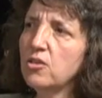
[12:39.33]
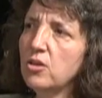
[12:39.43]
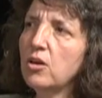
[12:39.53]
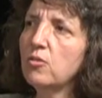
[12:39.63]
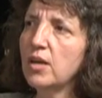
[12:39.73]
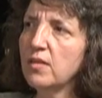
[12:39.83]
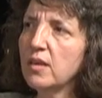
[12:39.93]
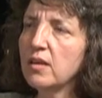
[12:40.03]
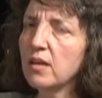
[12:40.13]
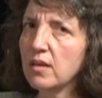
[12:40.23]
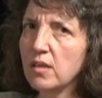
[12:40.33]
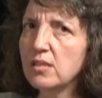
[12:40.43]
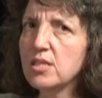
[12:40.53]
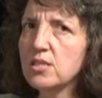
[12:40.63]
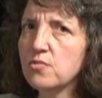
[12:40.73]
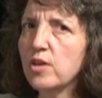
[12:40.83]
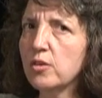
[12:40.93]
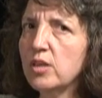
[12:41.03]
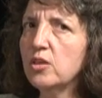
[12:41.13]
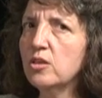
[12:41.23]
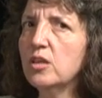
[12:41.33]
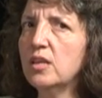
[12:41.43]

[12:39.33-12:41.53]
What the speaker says: You know, I think Luntz is very good.